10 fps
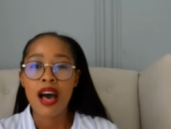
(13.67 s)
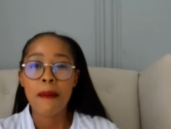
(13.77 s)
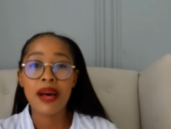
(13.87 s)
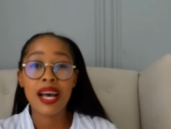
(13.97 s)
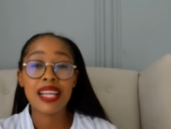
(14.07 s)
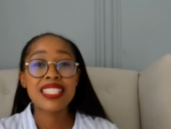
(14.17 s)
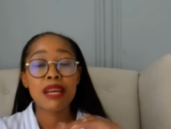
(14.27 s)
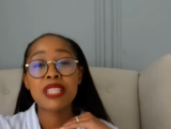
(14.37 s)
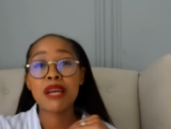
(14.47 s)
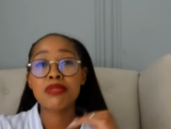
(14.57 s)
but
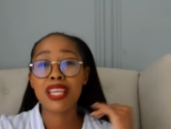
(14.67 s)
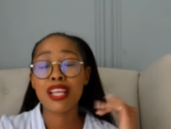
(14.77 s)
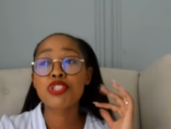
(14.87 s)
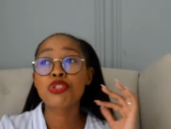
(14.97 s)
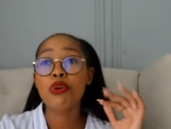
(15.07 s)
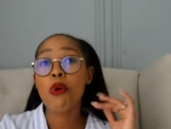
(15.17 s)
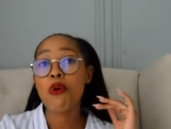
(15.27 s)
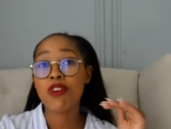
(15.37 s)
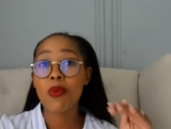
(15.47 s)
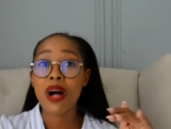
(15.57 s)
sometimes it gets so
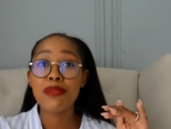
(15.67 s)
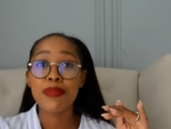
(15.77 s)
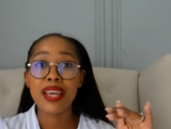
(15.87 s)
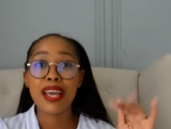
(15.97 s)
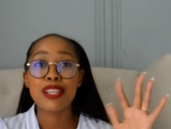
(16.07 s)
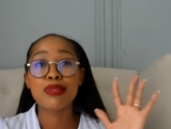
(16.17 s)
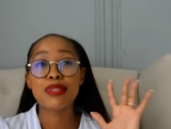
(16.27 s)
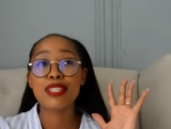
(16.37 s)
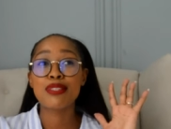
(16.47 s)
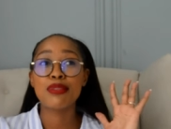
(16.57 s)
overwhelming as soon
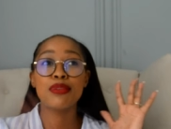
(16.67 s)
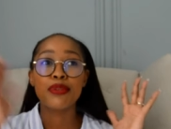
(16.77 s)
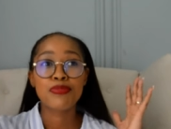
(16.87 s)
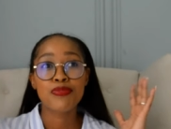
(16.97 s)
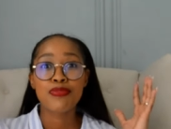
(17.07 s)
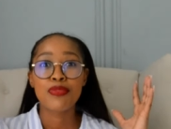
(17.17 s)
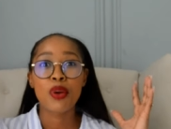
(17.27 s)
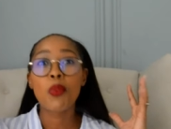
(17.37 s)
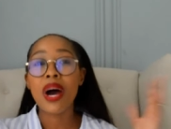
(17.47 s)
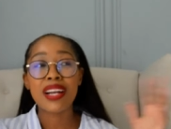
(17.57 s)
as you
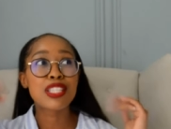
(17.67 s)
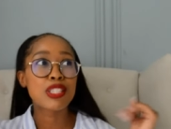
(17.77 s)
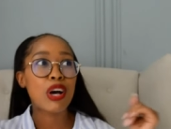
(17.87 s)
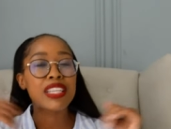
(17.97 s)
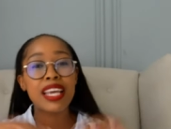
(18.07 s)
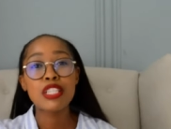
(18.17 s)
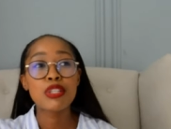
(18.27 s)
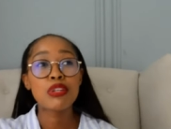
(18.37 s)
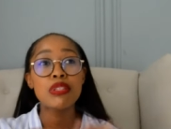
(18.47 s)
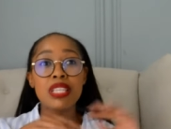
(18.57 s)
want to start
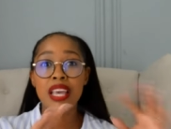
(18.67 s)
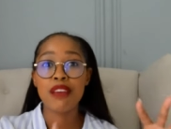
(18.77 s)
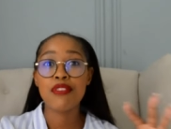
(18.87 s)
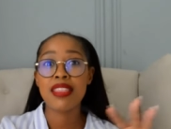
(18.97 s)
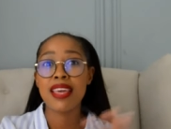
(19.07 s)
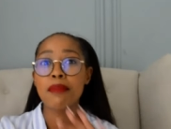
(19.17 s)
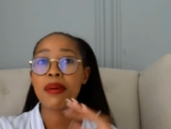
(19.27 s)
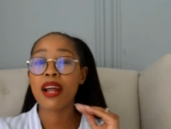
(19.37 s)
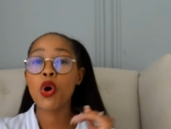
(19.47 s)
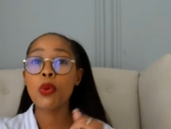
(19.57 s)
executing everything. But
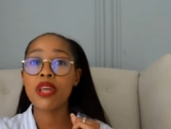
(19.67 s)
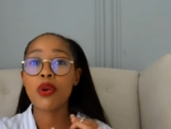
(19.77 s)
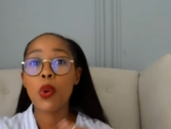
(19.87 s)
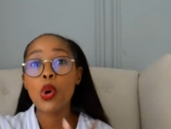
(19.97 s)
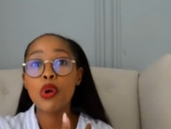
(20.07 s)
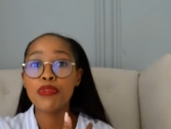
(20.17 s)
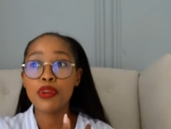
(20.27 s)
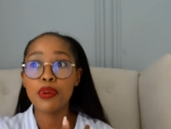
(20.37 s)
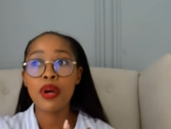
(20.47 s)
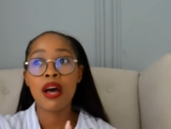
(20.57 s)
I hope that all of
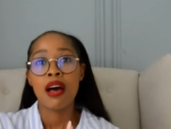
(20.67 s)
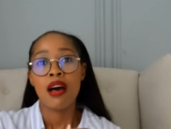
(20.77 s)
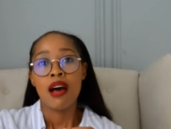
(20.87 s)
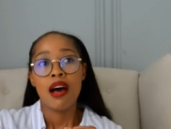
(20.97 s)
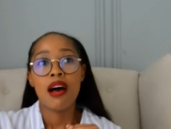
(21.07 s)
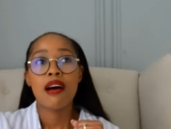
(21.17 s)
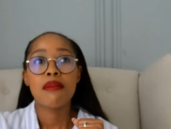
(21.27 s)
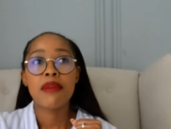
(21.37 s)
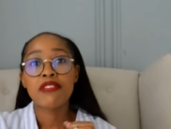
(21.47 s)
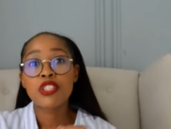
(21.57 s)
you
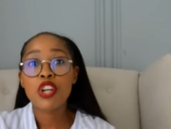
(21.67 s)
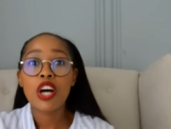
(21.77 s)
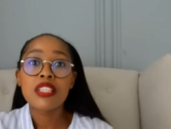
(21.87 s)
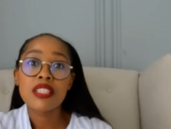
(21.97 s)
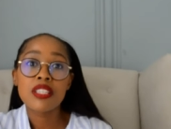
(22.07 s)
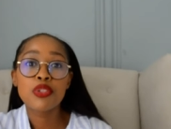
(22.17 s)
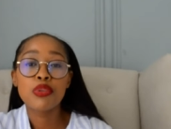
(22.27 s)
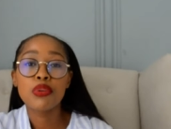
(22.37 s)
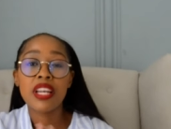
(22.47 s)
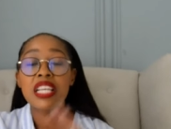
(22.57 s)
have started
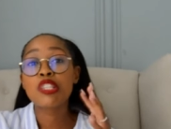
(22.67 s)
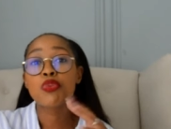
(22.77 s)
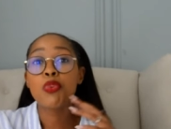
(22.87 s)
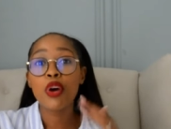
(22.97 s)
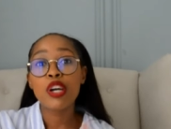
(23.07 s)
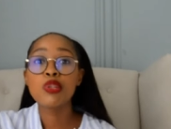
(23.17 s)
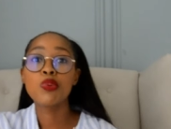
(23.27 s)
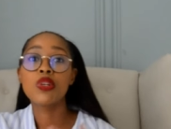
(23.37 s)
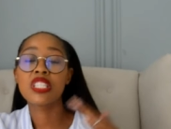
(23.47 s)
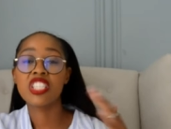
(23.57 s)
to at least work
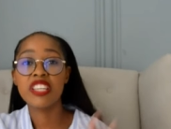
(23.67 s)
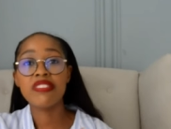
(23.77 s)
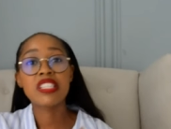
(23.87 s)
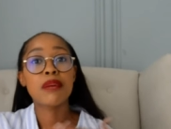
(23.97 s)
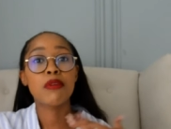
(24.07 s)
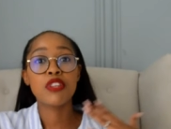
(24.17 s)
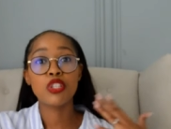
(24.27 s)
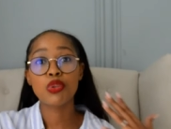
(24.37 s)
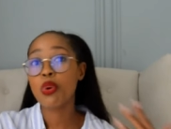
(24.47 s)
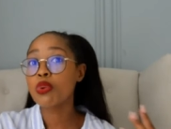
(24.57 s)
towards achieving some of these
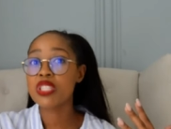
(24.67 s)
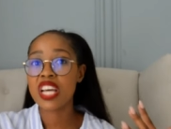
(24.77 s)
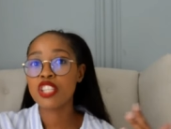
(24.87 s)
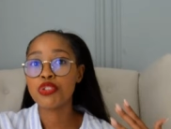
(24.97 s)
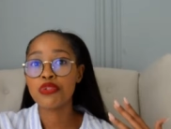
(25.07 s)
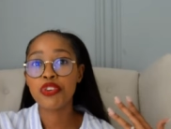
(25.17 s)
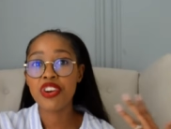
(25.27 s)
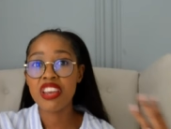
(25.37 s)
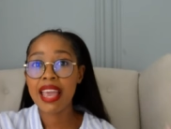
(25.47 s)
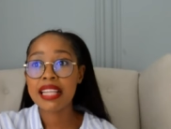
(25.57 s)
goals that you've
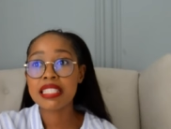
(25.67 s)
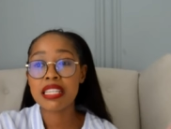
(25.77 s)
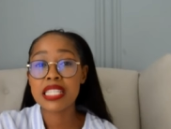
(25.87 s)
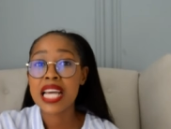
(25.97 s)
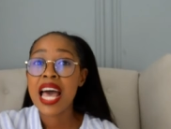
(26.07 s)
created.